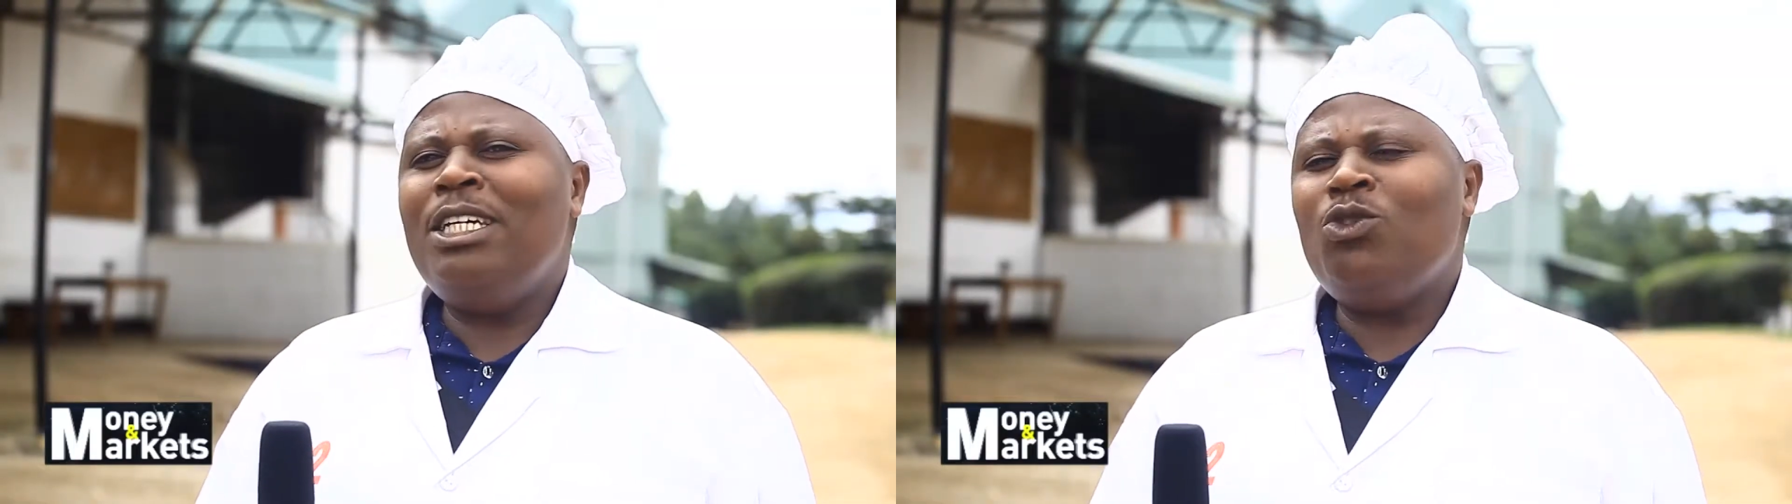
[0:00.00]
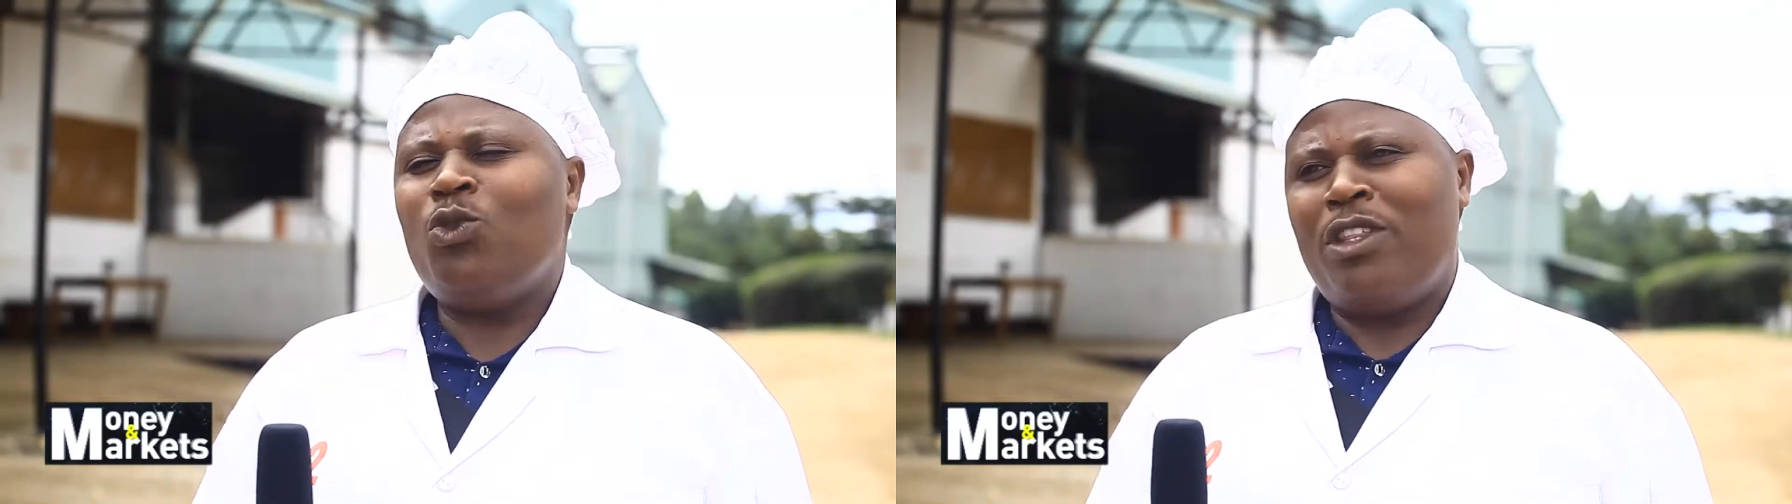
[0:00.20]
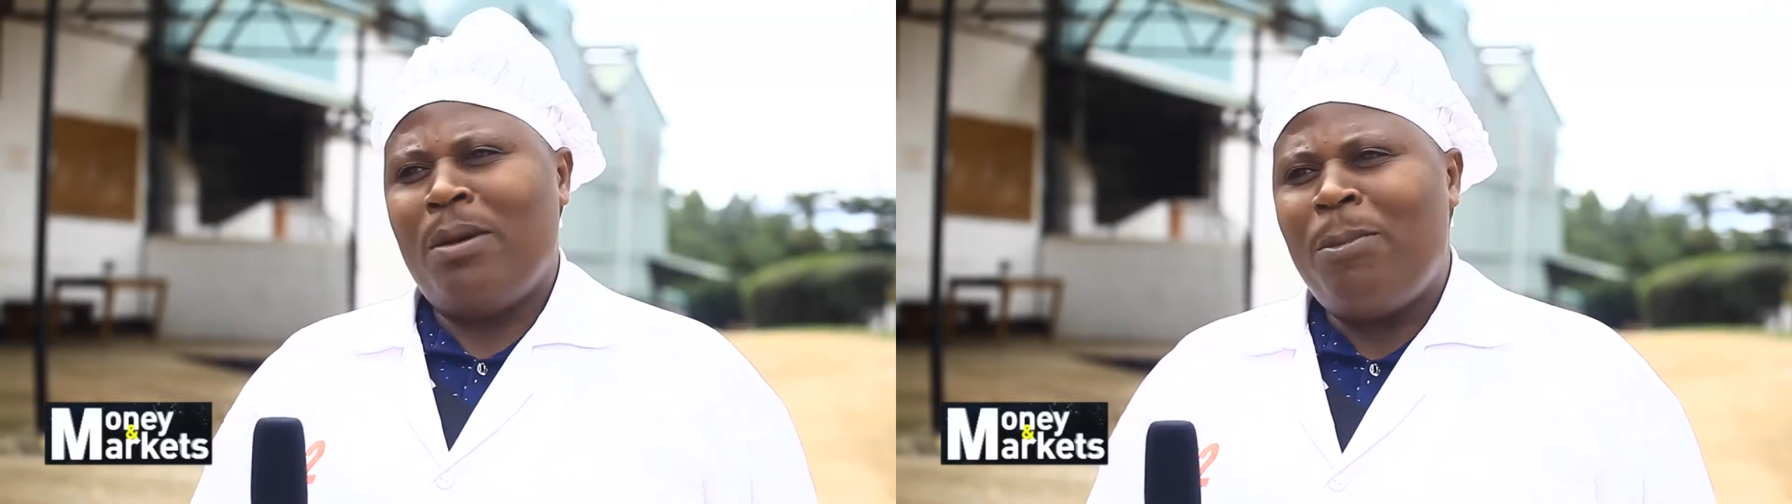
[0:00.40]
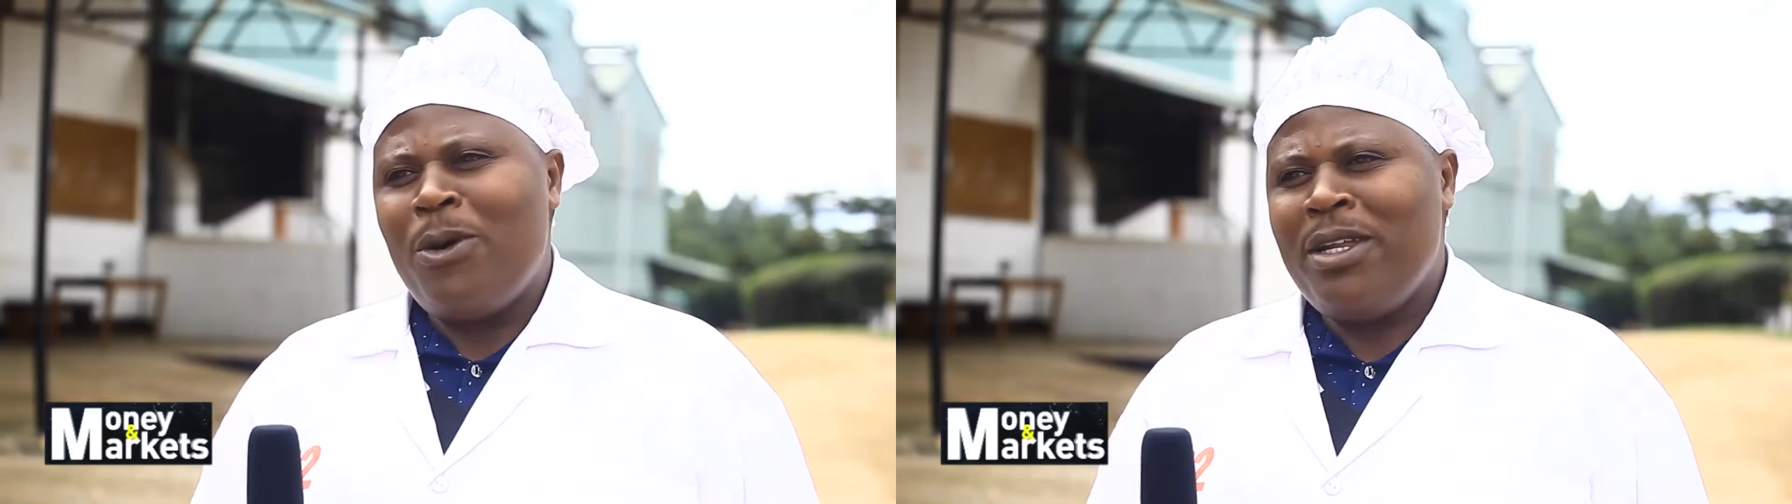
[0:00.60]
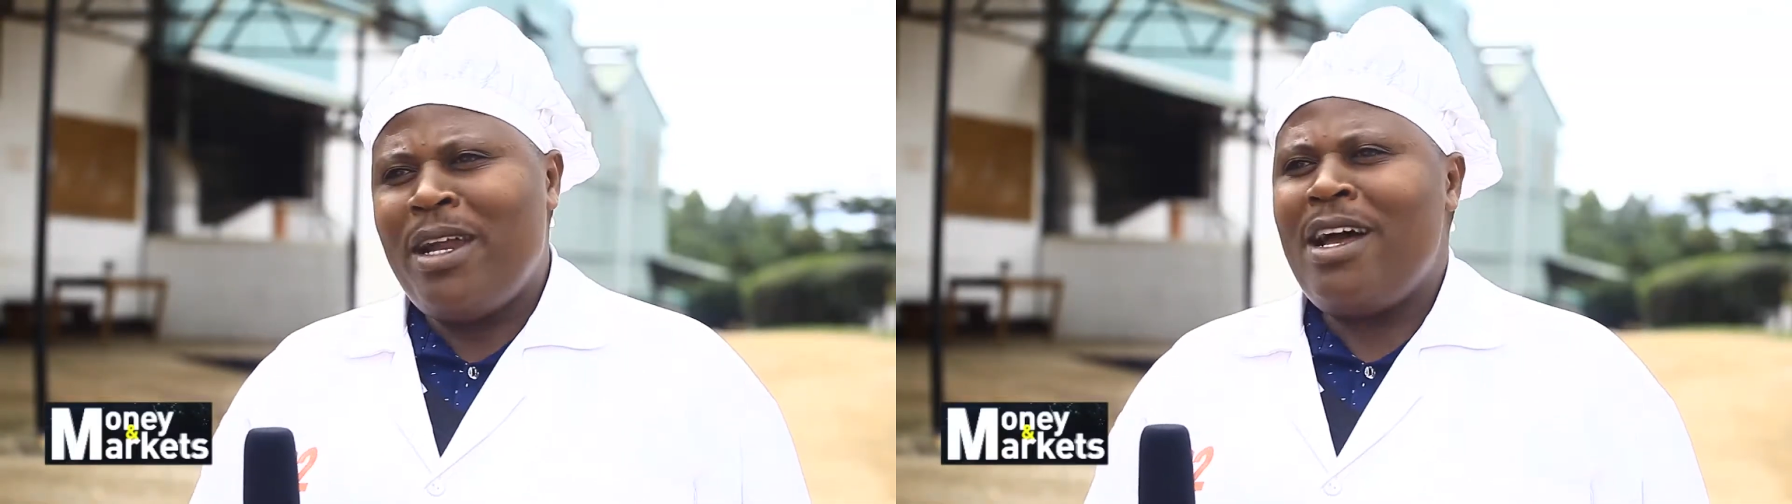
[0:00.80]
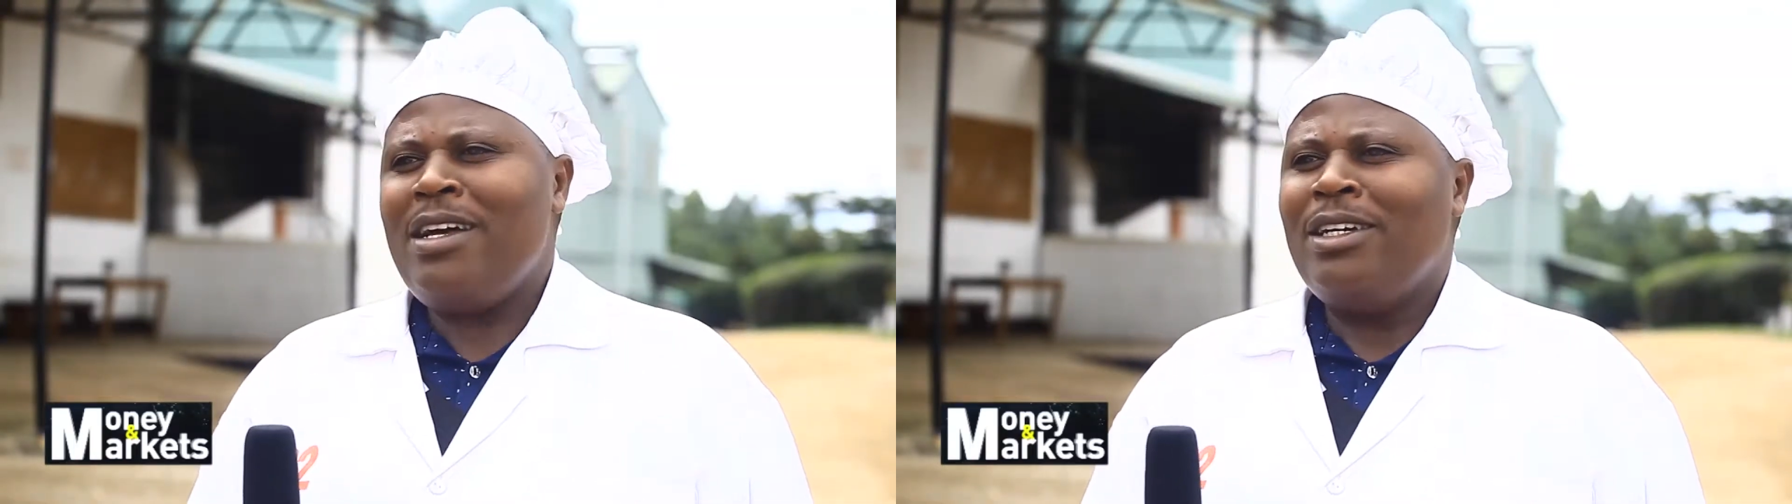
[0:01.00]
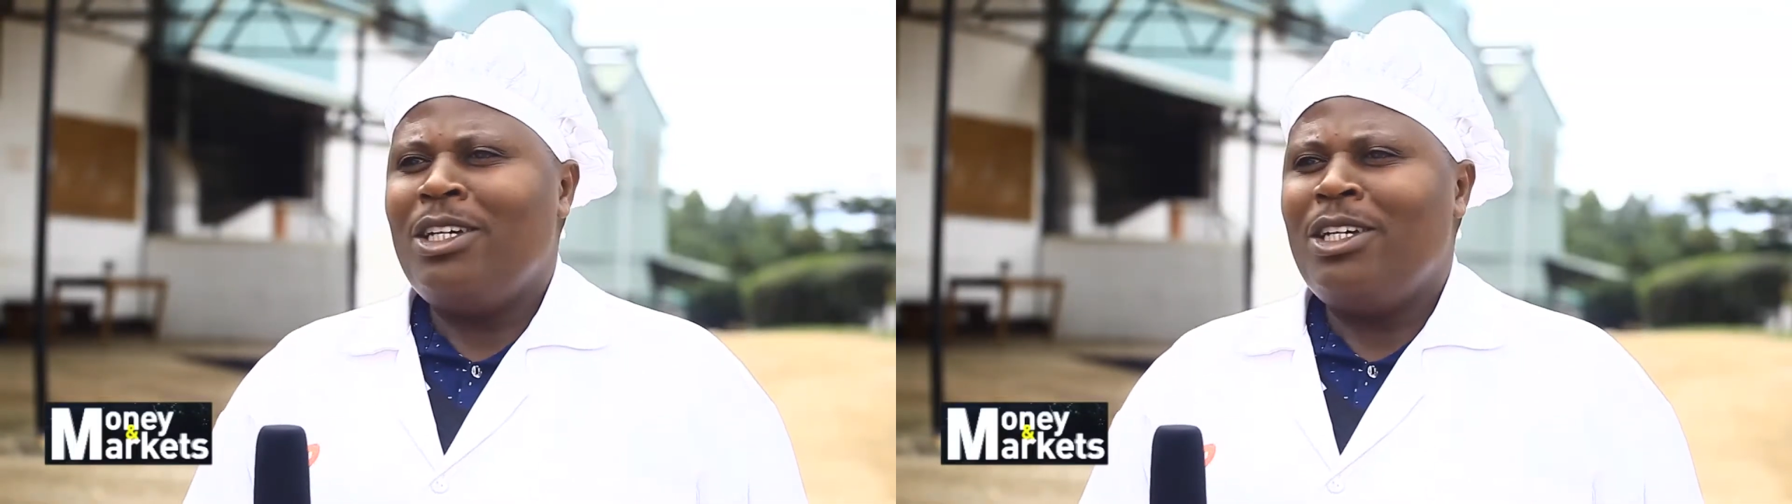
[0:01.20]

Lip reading: into the boiler